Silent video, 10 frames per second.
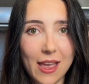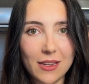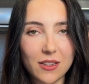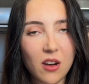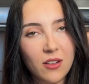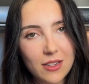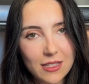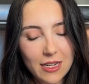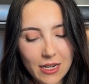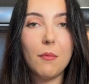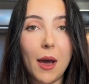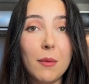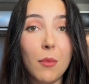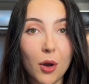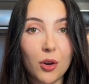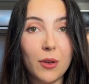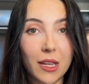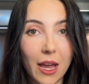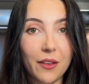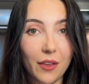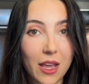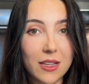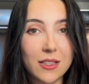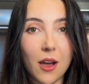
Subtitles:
and honestly, my motto in life is